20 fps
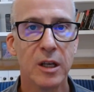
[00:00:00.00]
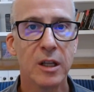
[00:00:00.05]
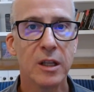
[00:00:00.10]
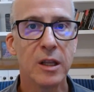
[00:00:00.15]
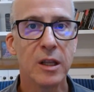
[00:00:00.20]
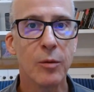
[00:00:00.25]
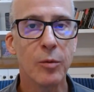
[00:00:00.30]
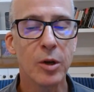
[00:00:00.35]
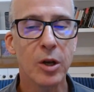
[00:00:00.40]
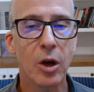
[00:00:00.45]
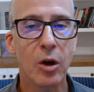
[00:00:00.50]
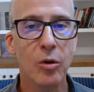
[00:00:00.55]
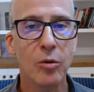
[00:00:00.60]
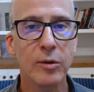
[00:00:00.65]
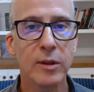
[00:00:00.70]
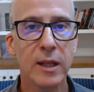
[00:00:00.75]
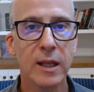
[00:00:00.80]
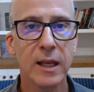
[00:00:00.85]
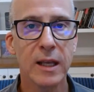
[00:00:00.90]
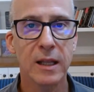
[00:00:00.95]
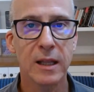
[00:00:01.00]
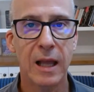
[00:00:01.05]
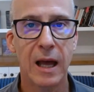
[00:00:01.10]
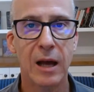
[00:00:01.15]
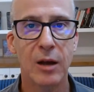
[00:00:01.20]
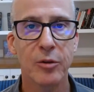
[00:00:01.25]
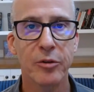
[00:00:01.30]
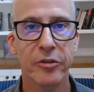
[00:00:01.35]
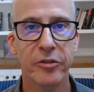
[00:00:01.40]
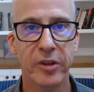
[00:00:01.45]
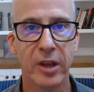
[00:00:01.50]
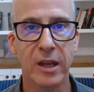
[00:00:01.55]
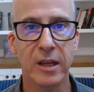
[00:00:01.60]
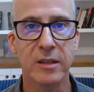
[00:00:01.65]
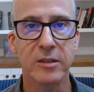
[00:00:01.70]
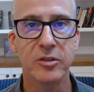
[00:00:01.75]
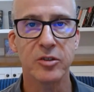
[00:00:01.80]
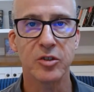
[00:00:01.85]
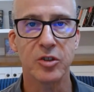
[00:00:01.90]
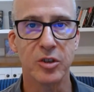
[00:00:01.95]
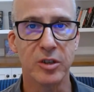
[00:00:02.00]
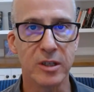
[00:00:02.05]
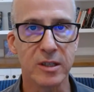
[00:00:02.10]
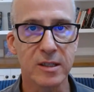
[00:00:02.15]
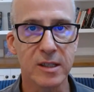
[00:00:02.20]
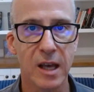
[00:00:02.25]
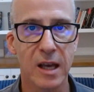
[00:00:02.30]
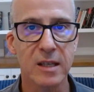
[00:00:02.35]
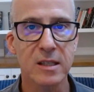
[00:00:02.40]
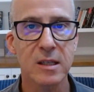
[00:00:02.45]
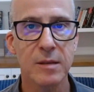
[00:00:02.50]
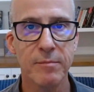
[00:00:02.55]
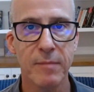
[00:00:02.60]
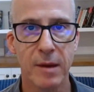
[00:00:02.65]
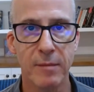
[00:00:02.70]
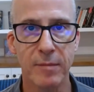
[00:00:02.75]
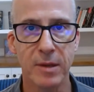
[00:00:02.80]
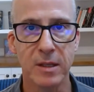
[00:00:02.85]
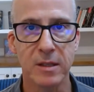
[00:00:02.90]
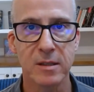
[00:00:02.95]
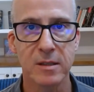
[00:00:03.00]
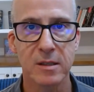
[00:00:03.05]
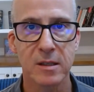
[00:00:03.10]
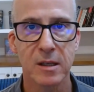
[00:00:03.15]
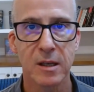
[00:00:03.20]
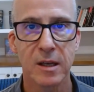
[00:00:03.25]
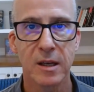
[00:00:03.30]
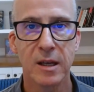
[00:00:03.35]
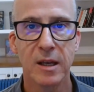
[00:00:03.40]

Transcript: that would only allow states to discuss amendments